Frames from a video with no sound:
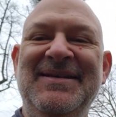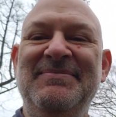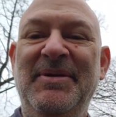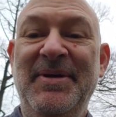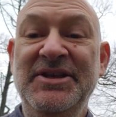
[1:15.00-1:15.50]

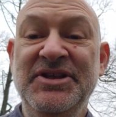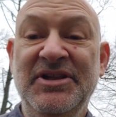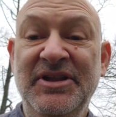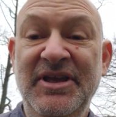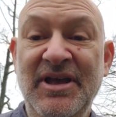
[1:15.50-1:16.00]
But
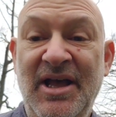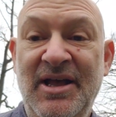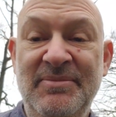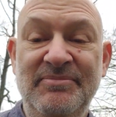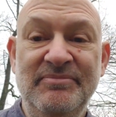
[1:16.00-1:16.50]
basically,
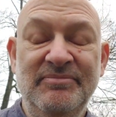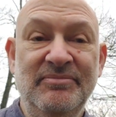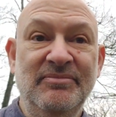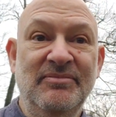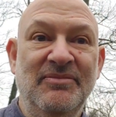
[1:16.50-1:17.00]
um,
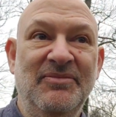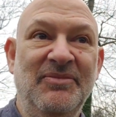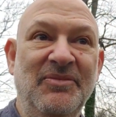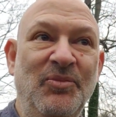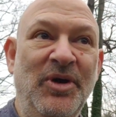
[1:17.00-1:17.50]

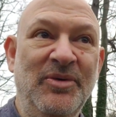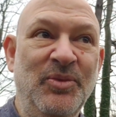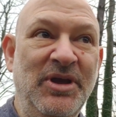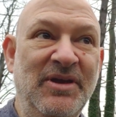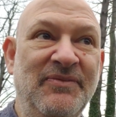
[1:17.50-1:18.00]
when
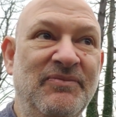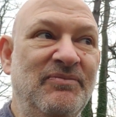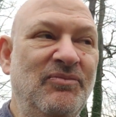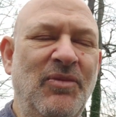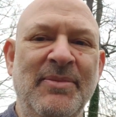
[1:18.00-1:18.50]
we,
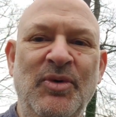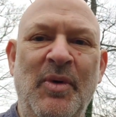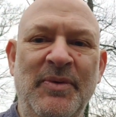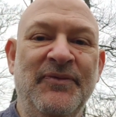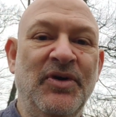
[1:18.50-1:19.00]
I mean,
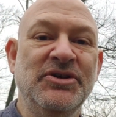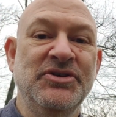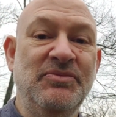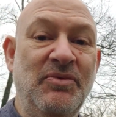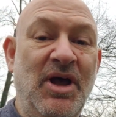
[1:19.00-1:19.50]
when we
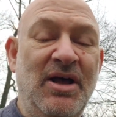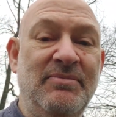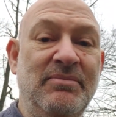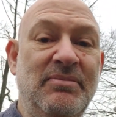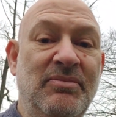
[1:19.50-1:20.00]
first
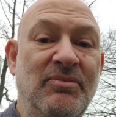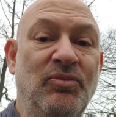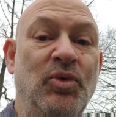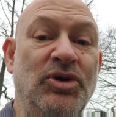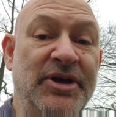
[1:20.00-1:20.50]
um,
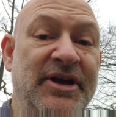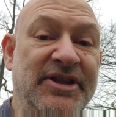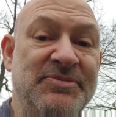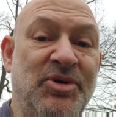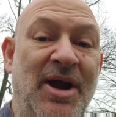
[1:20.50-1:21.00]
we're looking at
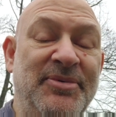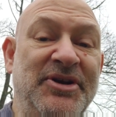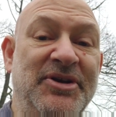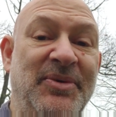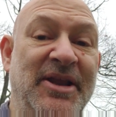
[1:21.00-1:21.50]
this
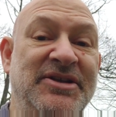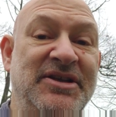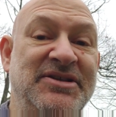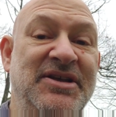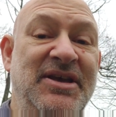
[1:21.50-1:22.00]
property to rent
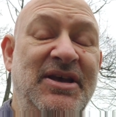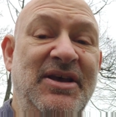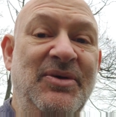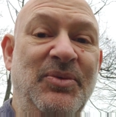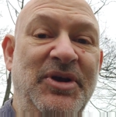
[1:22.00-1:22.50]
it.
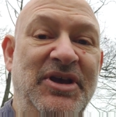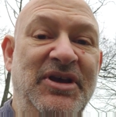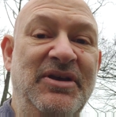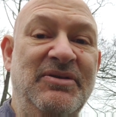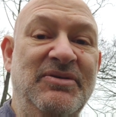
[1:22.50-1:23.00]

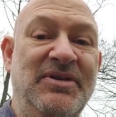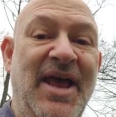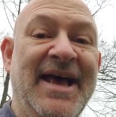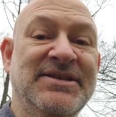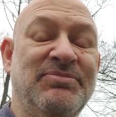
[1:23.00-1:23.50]
We
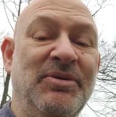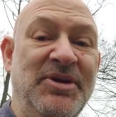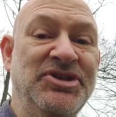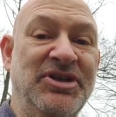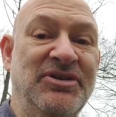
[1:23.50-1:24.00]
asked
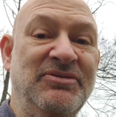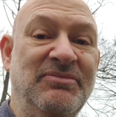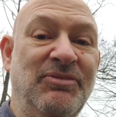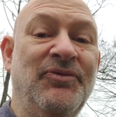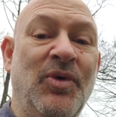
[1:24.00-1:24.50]
permission
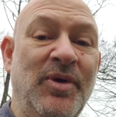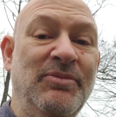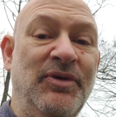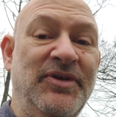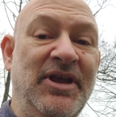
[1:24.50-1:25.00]
before we
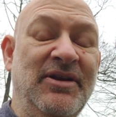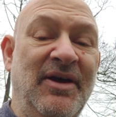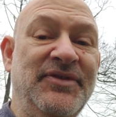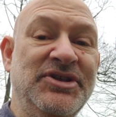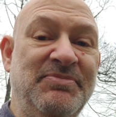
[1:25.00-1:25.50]
moved in
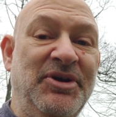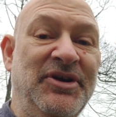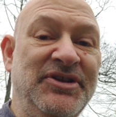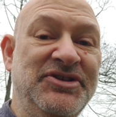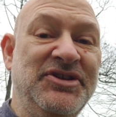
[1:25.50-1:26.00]
of the
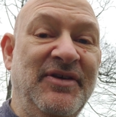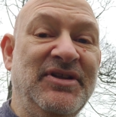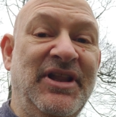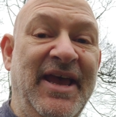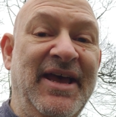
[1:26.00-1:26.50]
spirits of
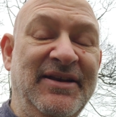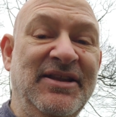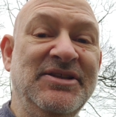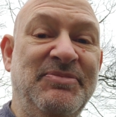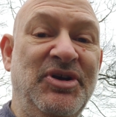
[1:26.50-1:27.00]
the land
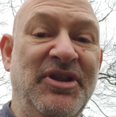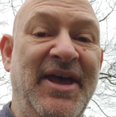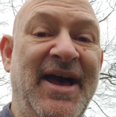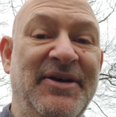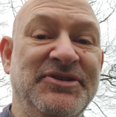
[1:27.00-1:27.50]
and the spirit of the
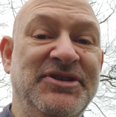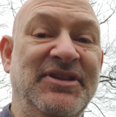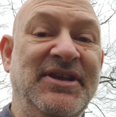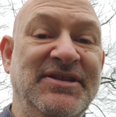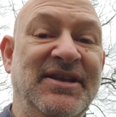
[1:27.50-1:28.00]
house,
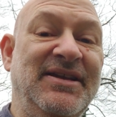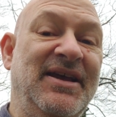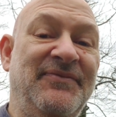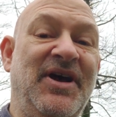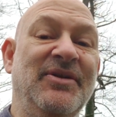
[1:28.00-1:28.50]
and they said,
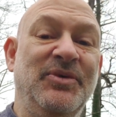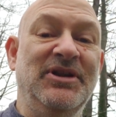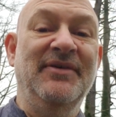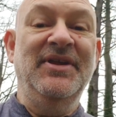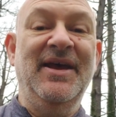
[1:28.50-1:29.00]
"Yeah, fine, we'd
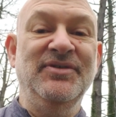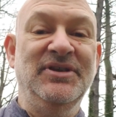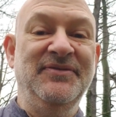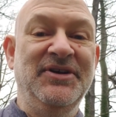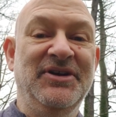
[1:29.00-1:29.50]
love to have you
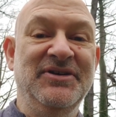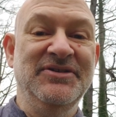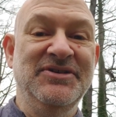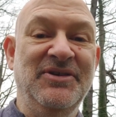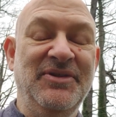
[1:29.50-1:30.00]
live here."
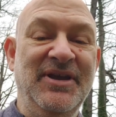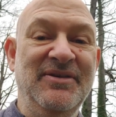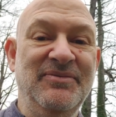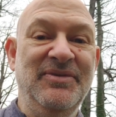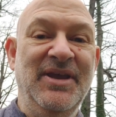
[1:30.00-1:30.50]
So they
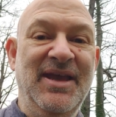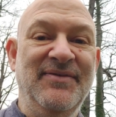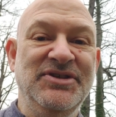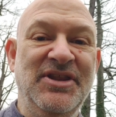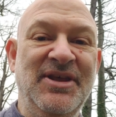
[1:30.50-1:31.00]
they gave
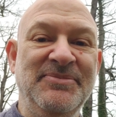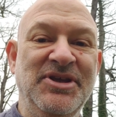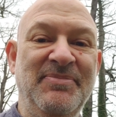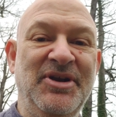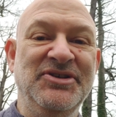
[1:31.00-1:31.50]
us a thumbs
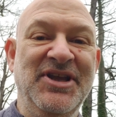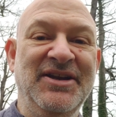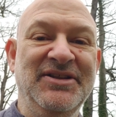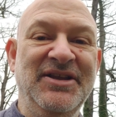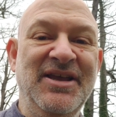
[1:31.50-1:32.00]
up
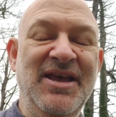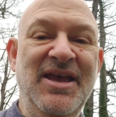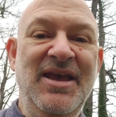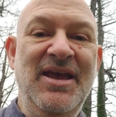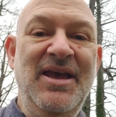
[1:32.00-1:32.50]
energetically.
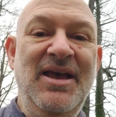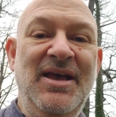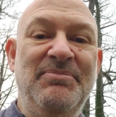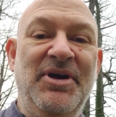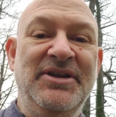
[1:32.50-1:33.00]

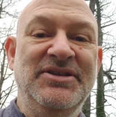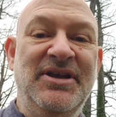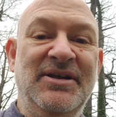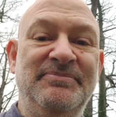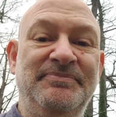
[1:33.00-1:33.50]
But
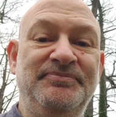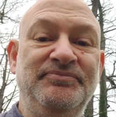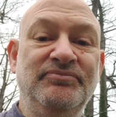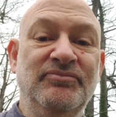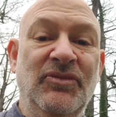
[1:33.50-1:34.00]
um,
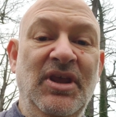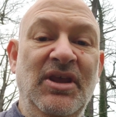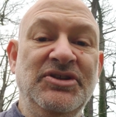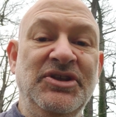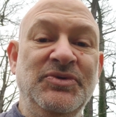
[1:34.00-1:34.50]

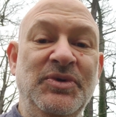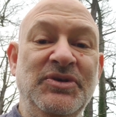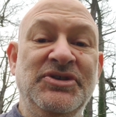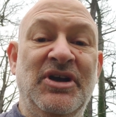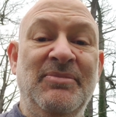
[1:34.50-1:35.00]
since we do
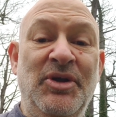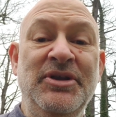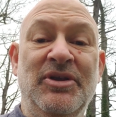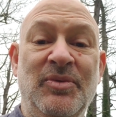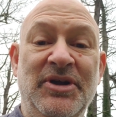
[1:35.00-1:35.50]

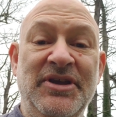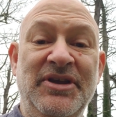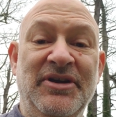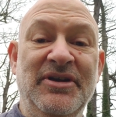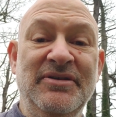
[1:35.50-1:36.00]
ceremonial work
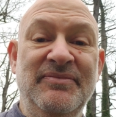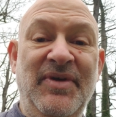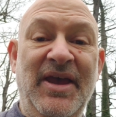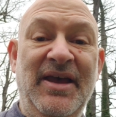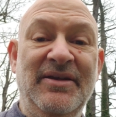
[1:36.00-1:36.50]
here
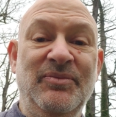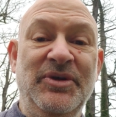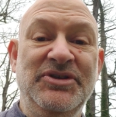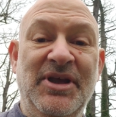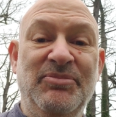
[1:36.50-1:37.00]
and
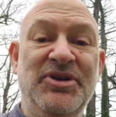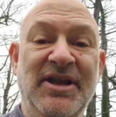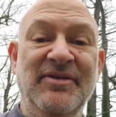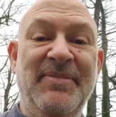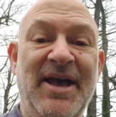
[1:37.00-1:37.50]
we set
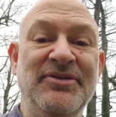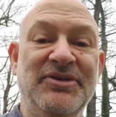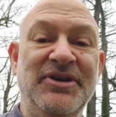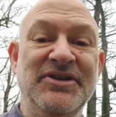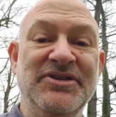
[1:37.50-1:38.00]
protective
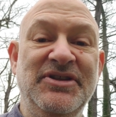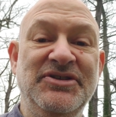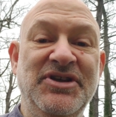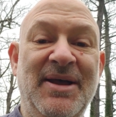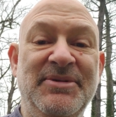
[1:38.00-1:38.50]
boundaries, the
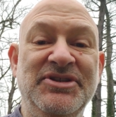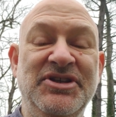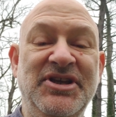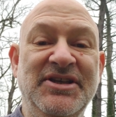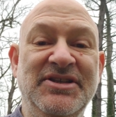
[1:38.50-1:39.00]
shaman
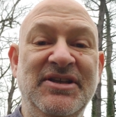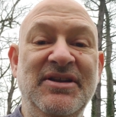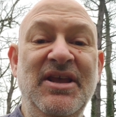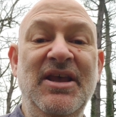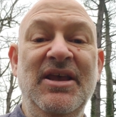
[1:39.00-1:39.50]
suggested
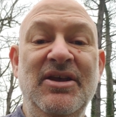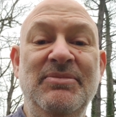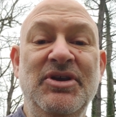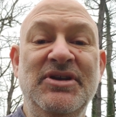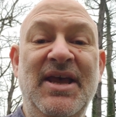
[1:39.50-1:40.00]

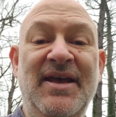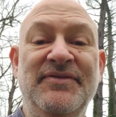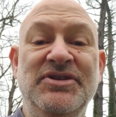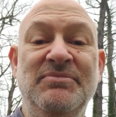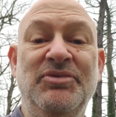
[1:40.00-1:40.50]
it'd be good to
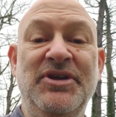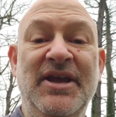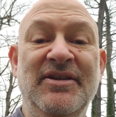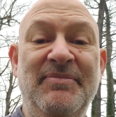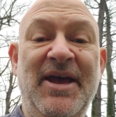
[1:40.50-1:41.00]
have some
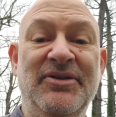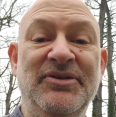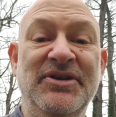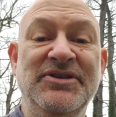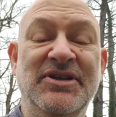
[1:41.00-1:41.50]
protective
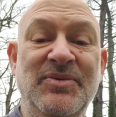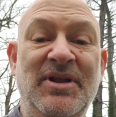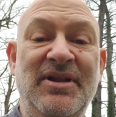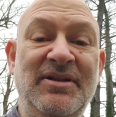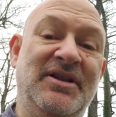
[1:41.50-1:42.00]
boundaries as
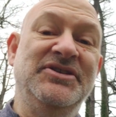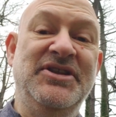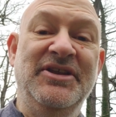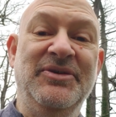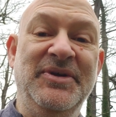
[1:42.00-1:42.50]
well. I'll just
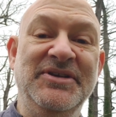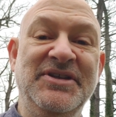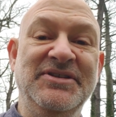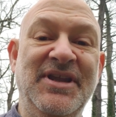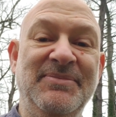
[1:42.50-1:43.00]
tell you who he is.
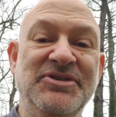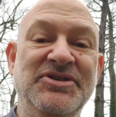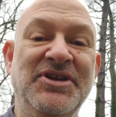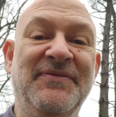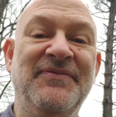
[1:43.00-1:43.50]
His name is
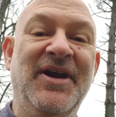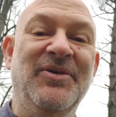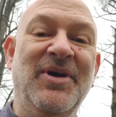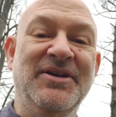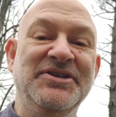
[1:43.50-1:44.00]
Jeff
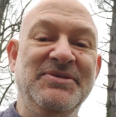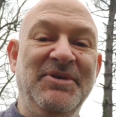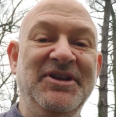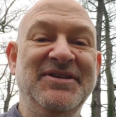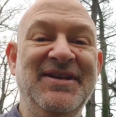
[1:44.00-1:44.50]
Firewalker
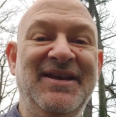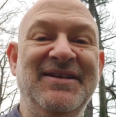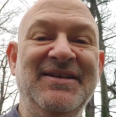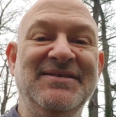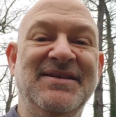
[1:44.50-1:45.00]
Schmidt,
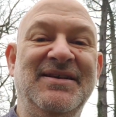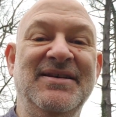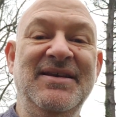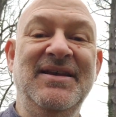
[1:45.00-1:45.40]
and he's a, uh,